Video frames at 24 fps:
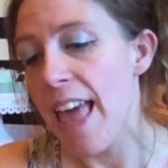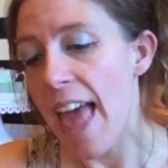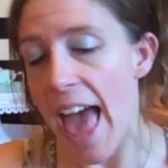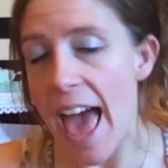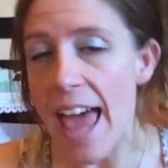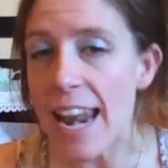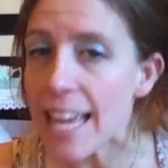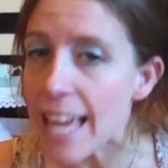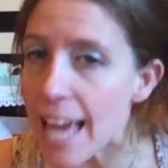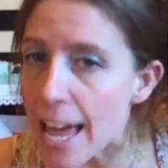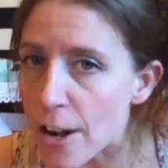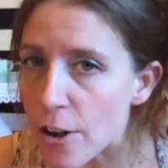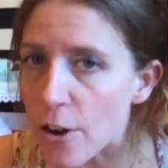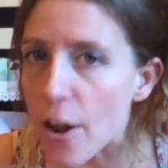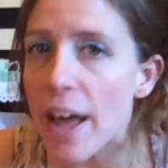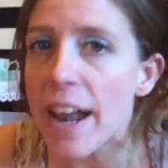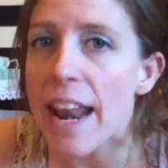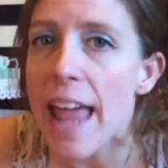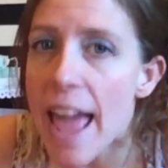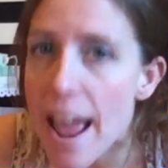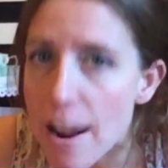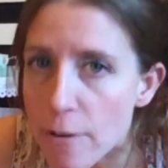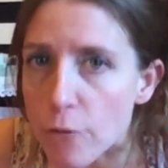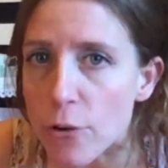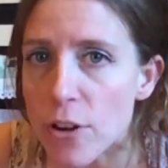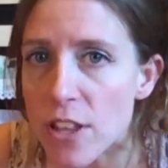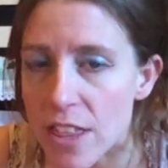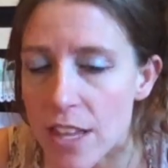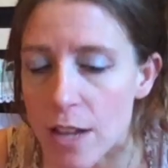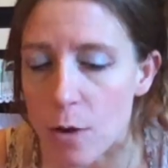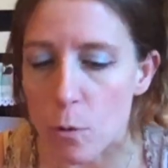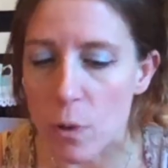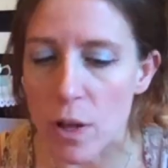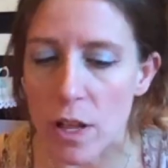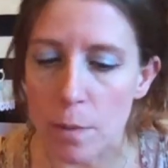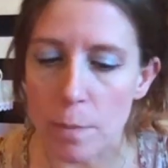And again, not
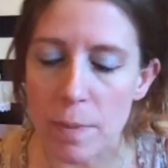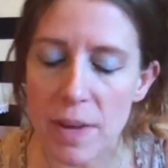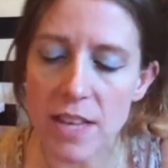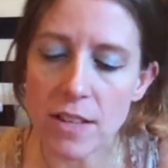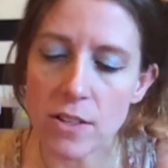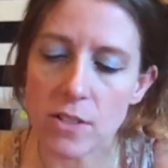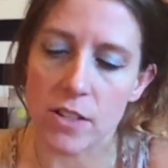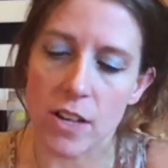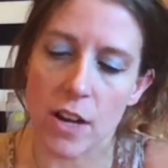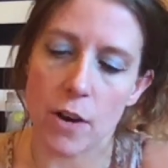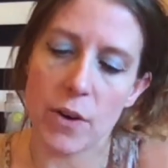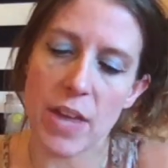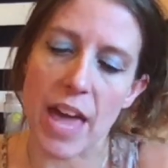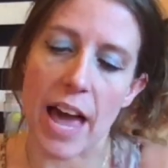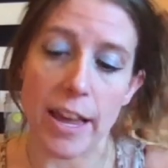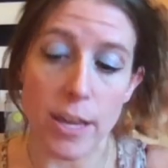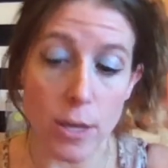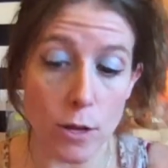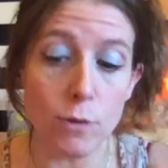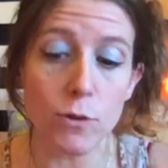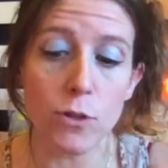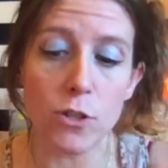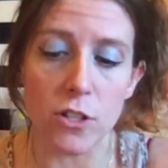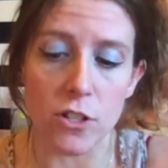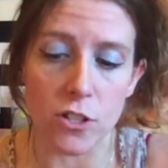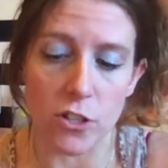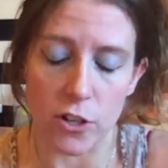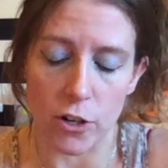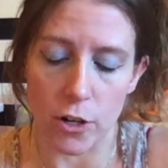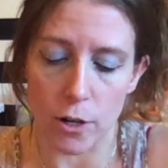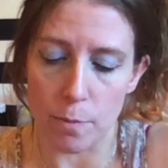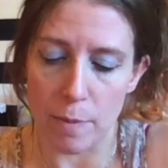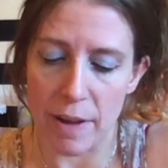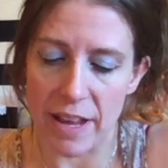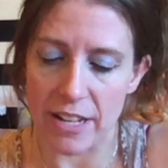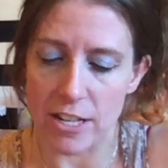everything will be, so yeah, use
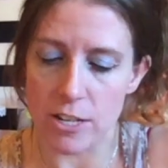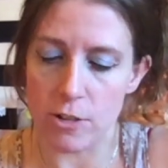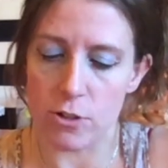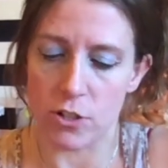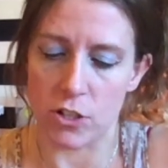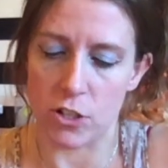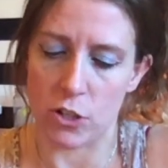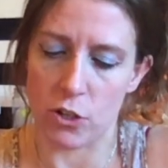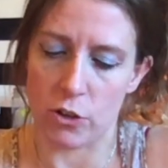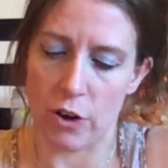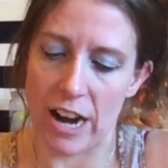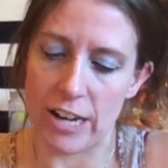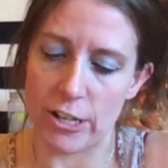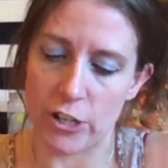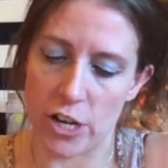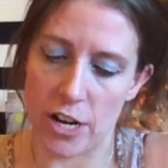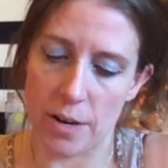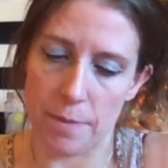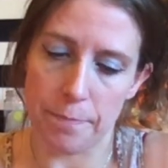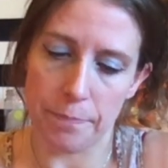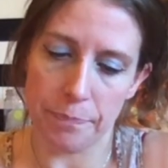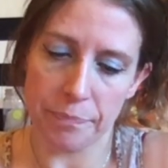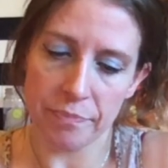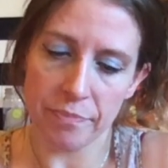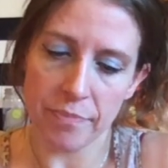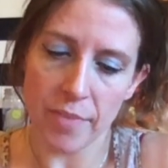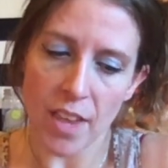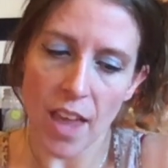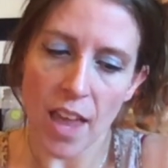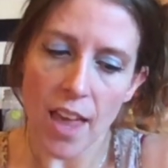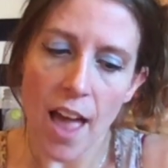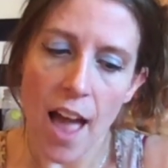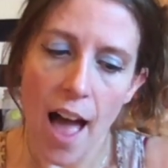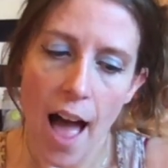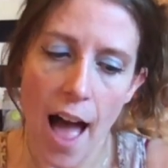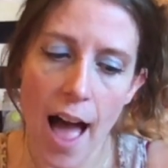discernment, use discretion.
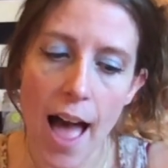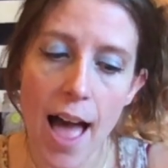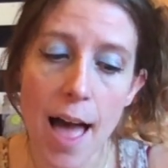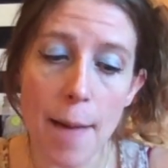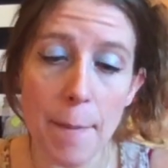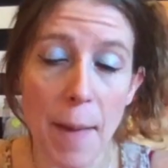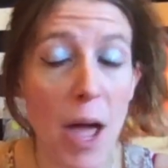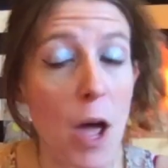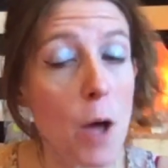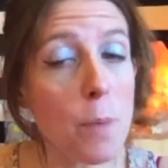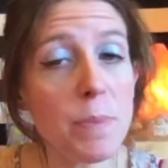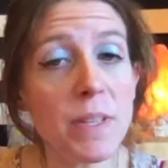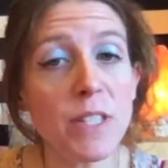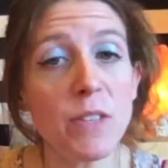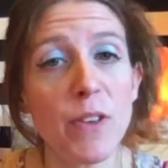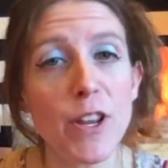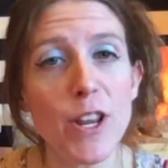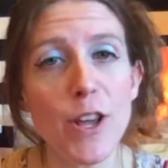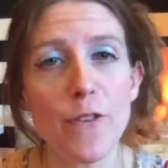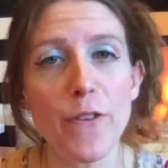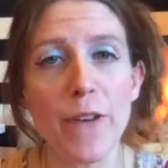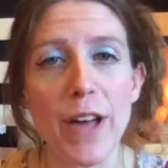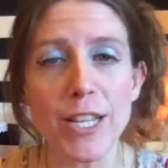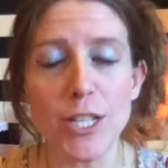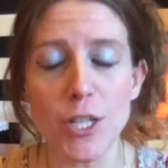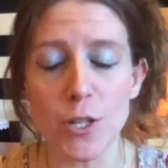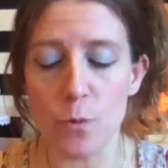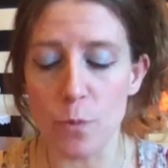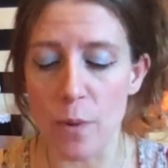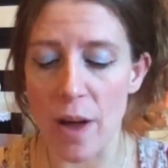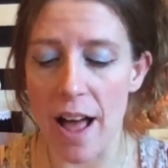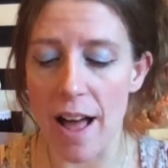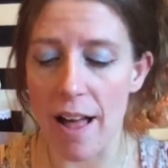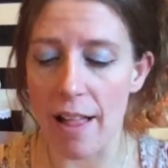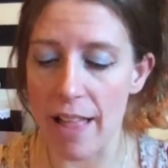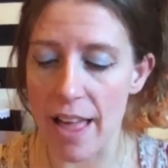I hope this video finds you
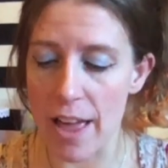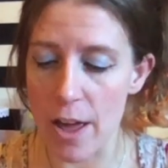well.